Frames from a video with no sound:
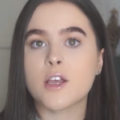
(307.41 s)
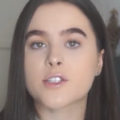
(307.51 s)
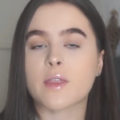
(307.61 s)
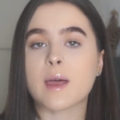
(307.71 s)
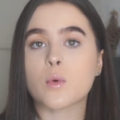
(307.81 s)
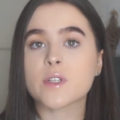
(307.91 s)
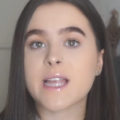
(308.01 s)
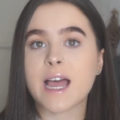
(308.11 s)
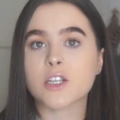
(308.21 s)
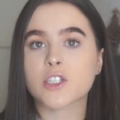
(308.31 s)
So there
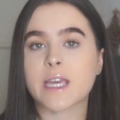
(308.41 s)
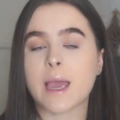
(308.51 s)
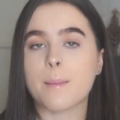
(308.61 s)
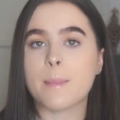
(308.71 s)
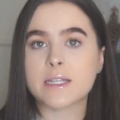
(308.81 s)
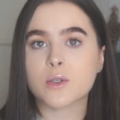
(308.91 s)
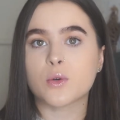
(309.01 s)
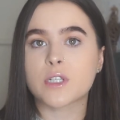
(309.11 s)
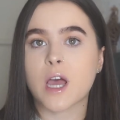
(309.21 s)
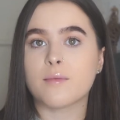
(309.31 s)
wasn't actually a medical
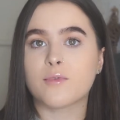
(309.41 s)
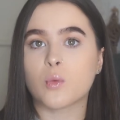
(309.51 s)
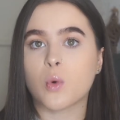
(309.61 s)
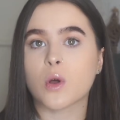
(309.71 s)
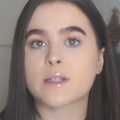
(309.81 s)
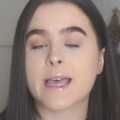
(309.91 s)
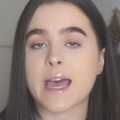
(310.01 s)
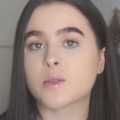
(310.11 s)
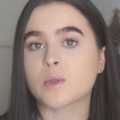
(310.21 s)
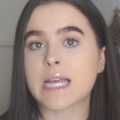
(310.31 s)
term for what
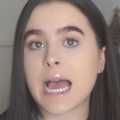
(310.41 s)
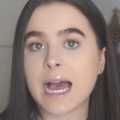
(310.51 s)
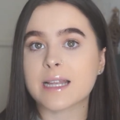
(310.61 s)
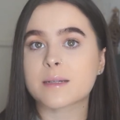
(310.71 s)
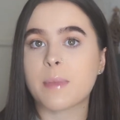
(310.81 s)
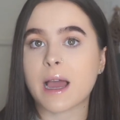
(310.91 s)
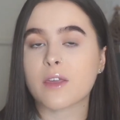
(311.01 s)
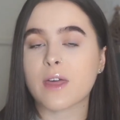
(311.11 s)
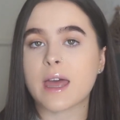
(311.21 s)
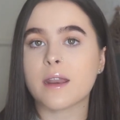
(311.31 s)
Edward had
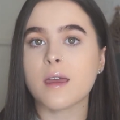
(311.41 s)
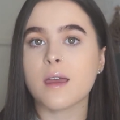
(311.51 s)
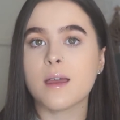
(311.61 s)
back then,